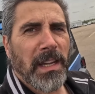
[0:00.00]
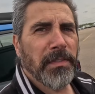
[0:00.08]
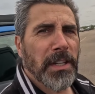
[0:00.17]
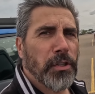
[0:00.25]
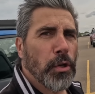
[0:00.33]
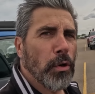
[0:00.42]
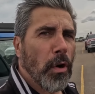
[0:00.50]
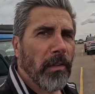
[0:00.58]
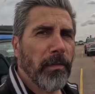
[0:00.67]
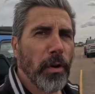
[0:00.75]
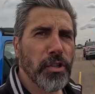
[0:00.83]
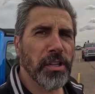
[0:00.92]
even the two-door
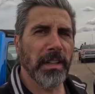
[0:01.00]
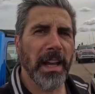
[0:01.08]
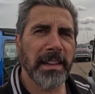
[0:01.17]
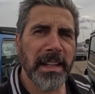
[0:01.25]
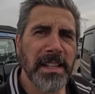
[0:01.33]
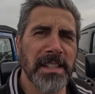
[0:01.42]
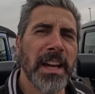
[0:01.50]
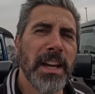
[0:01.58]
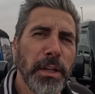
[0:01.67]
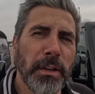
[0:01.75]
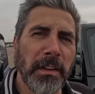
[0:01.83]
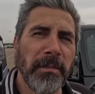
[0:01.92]
version like this,
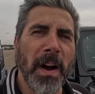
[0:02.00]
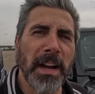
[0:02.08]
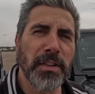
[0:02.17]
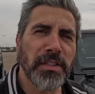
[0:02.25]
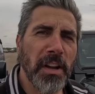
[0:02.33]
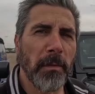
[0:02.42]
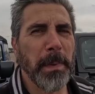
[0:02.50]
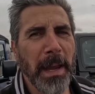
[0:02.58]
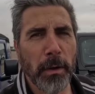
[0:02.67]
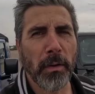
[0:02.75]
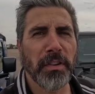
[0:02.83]
you can find yourself paying over